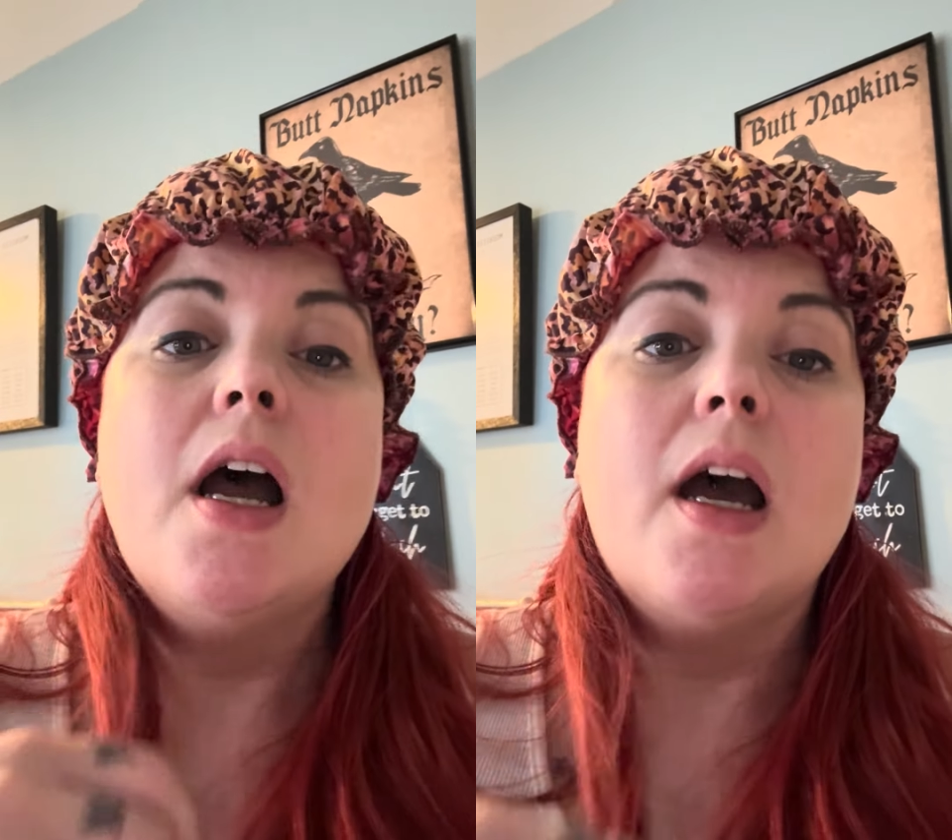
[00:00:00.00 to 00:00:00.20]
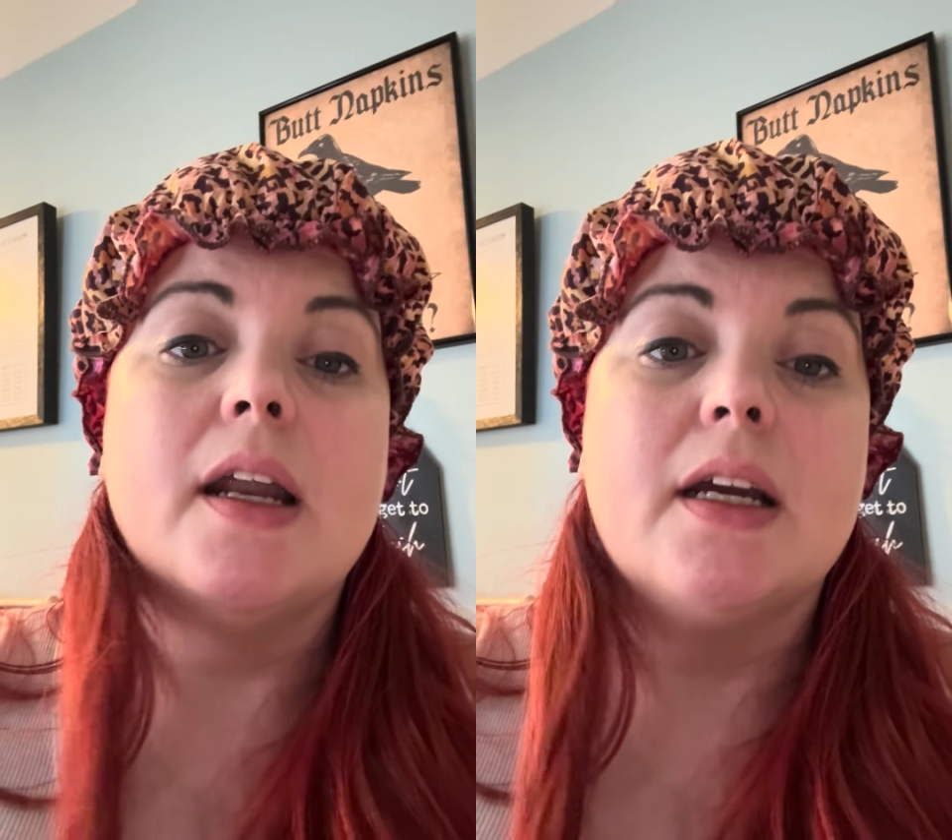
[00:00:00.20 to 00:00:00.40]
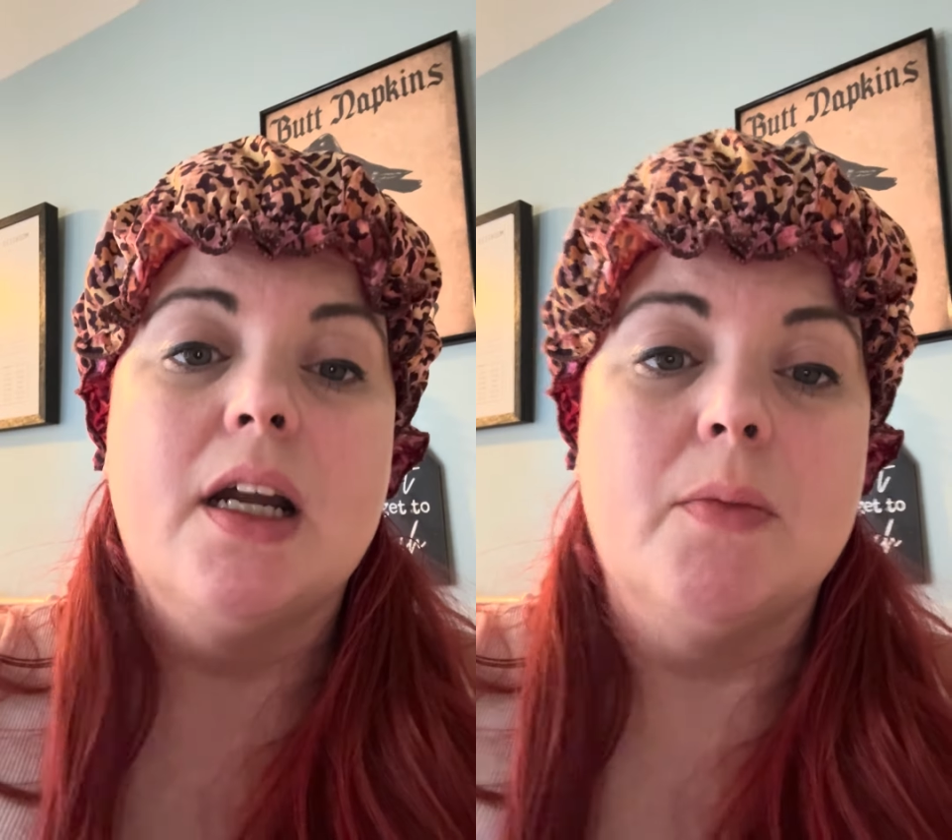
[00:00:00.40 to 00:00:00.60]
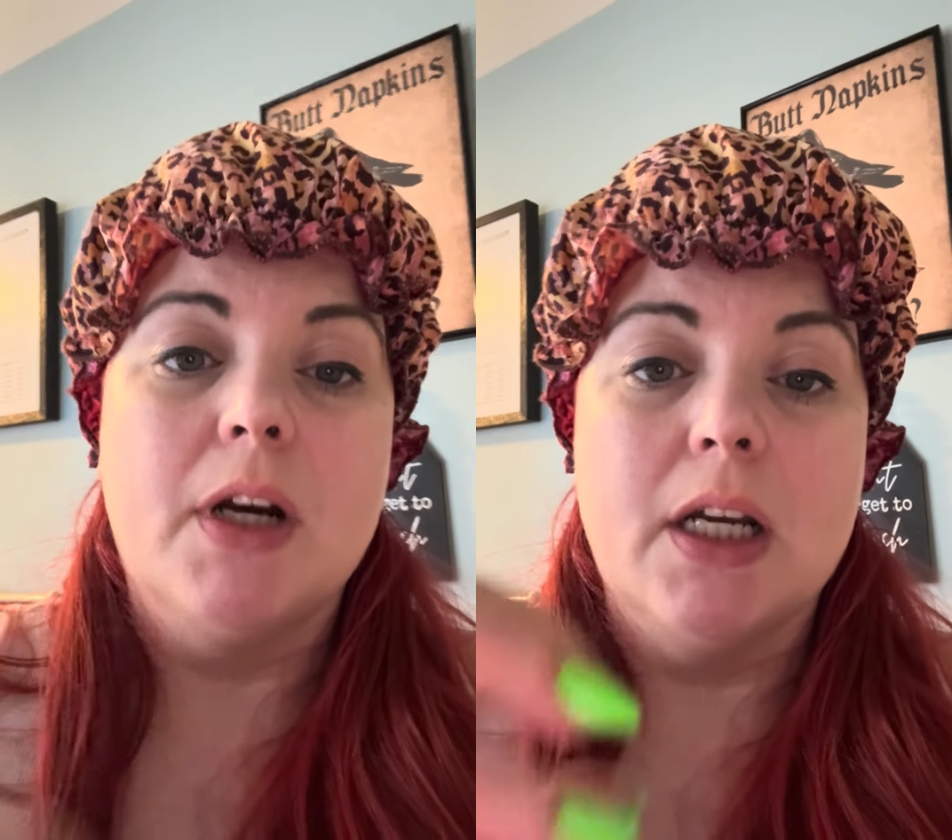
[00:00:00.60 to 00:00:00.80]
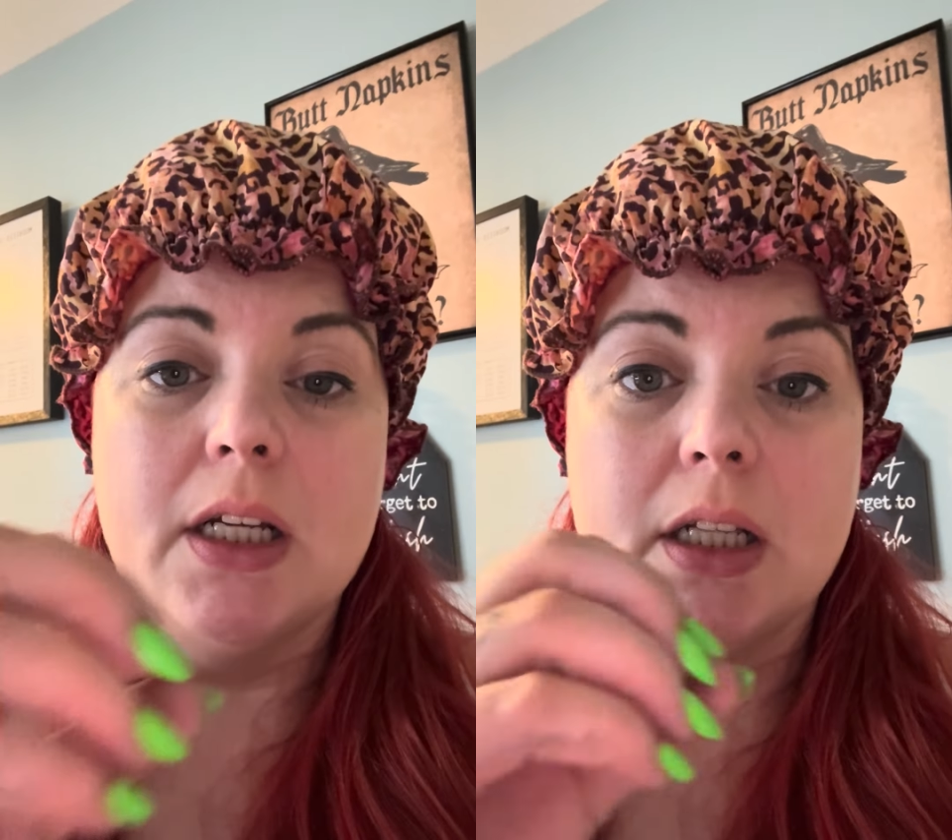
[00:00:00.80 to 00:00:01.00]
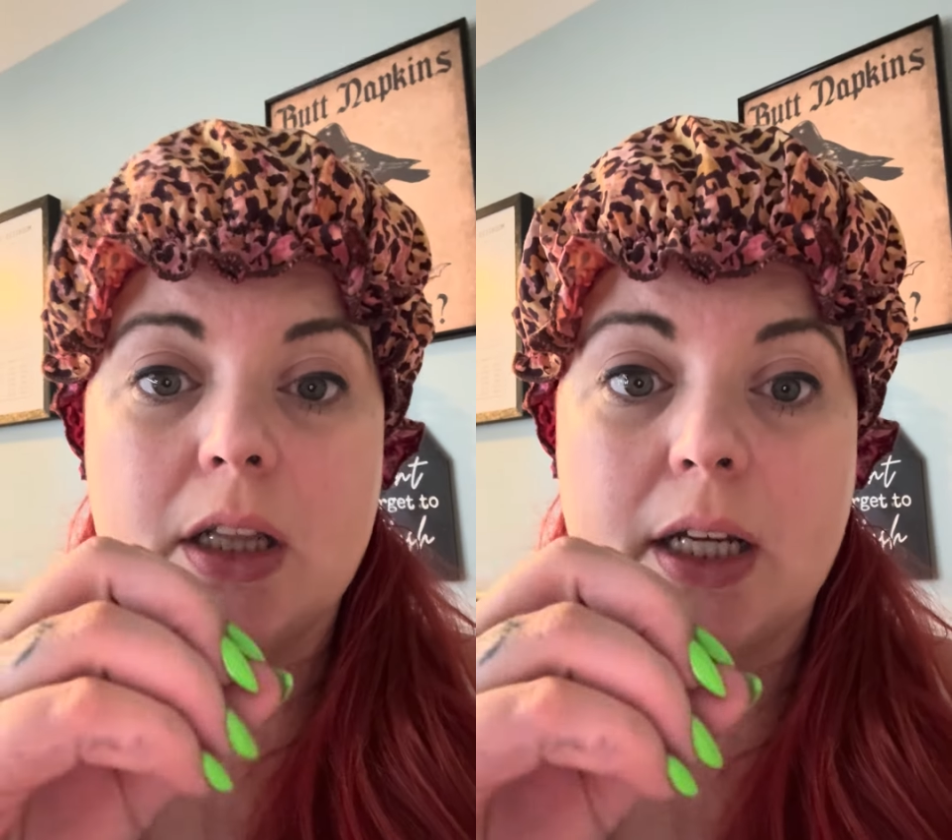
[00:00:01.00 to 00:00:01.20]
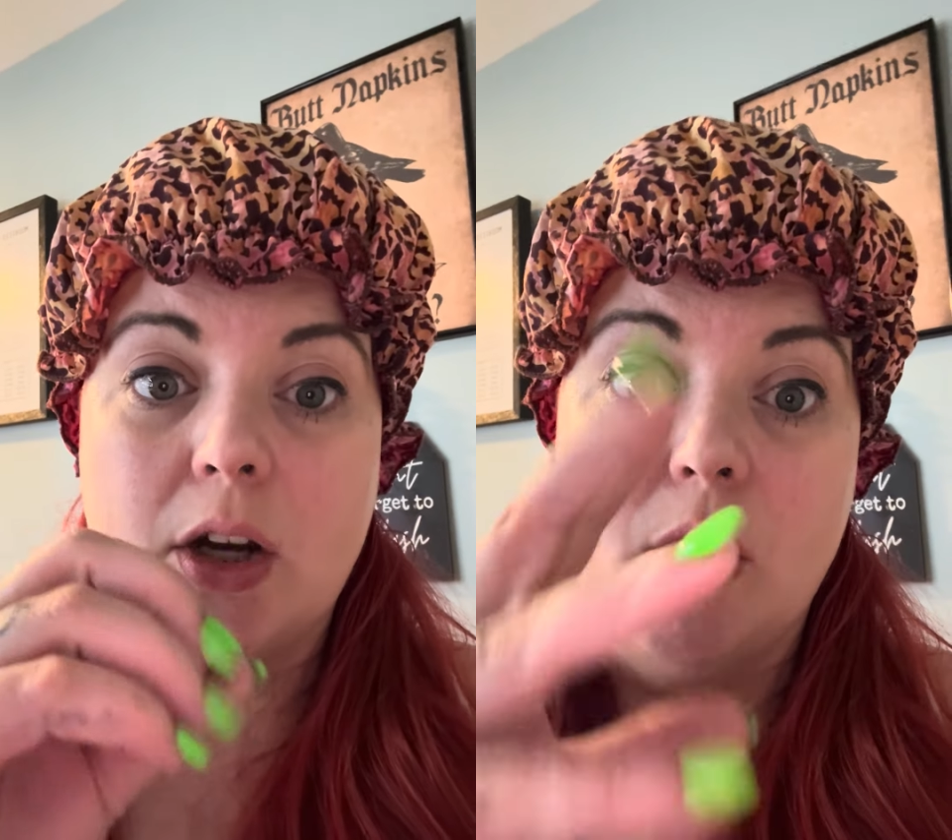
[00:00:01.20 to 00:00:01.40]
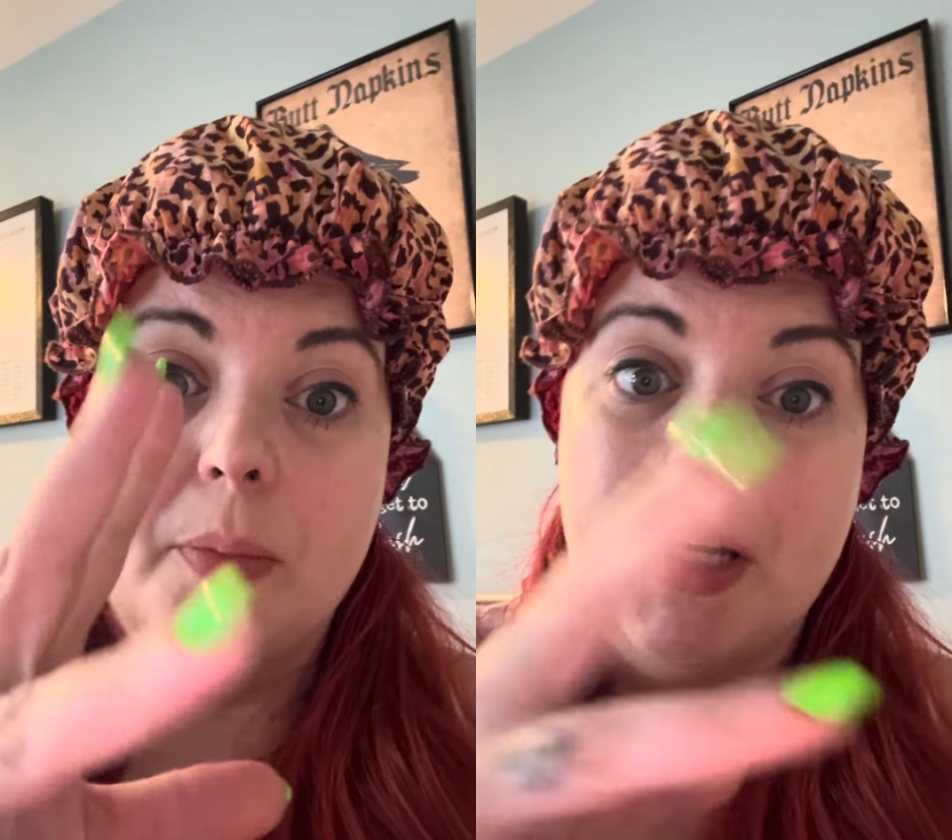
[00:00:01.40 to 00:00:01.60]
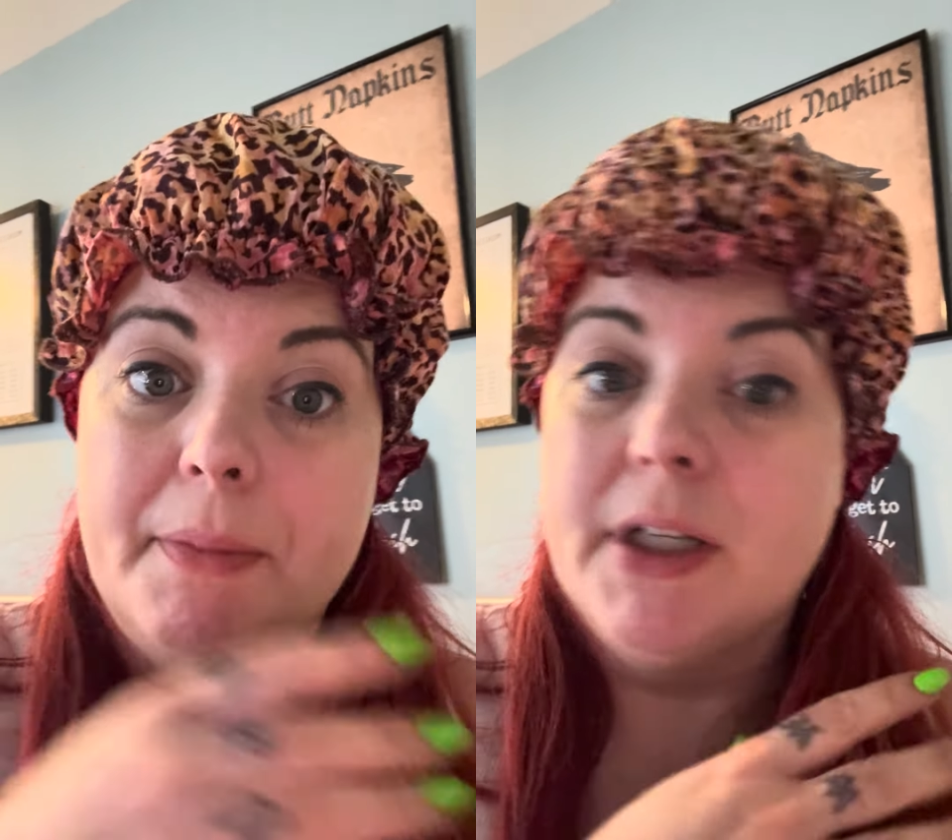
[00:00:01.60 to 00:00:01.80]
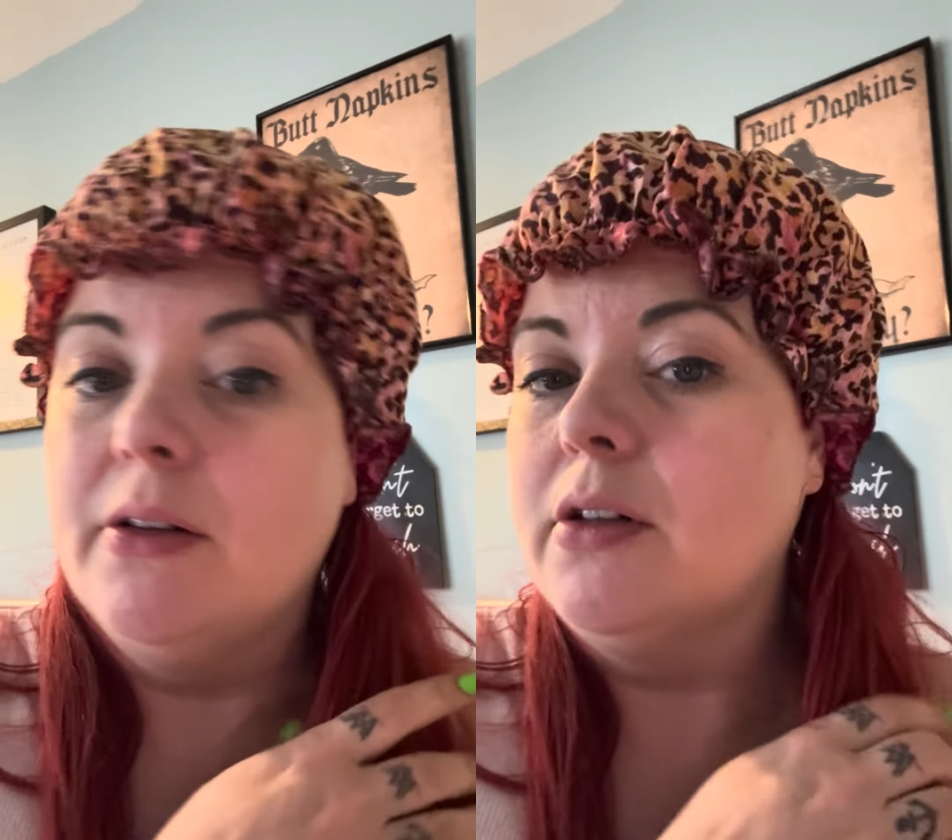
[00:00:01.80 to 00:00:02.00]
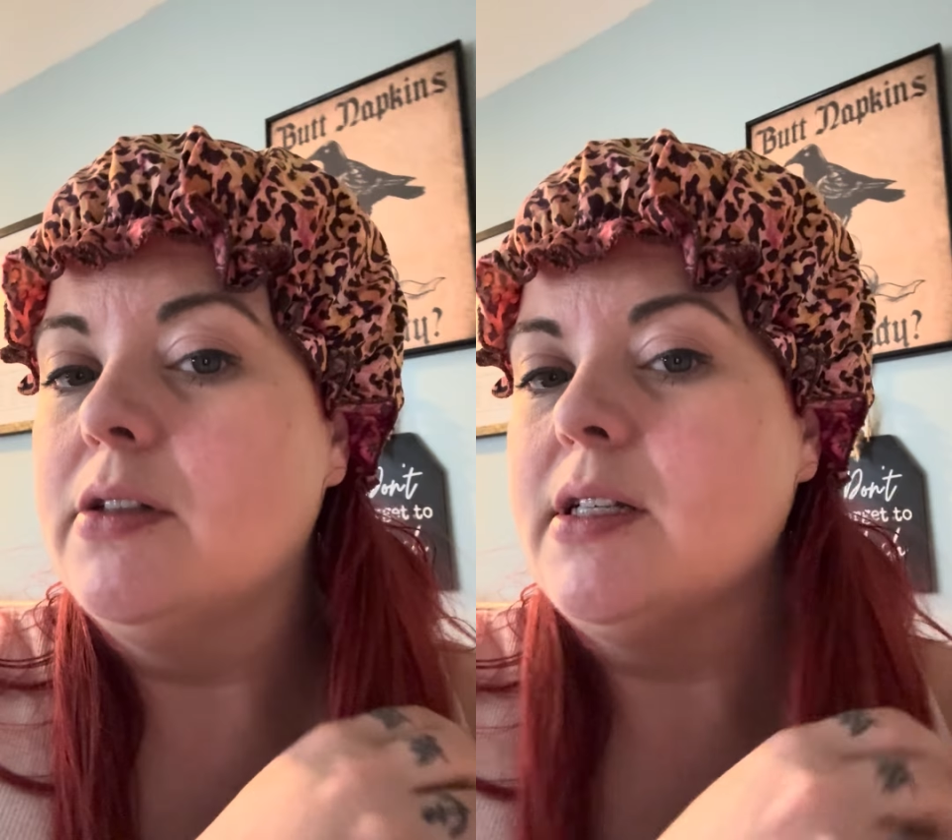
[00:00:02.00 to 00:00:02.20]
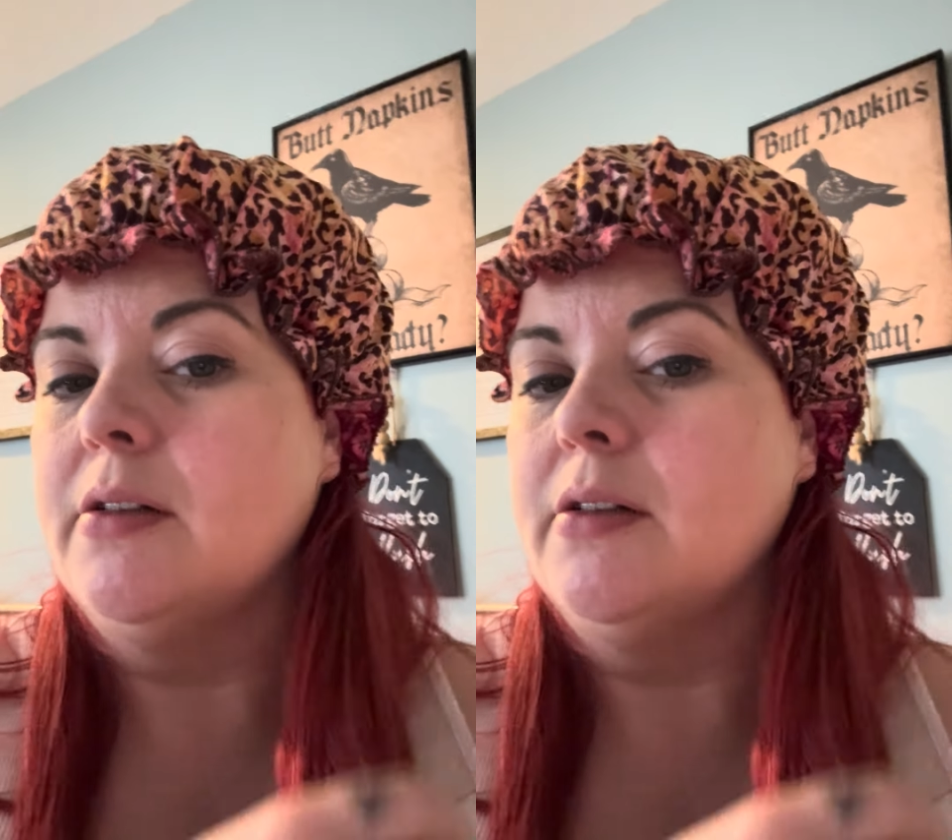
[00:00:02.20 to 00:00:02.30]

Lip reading: And I kind of want to like open up the cuticles.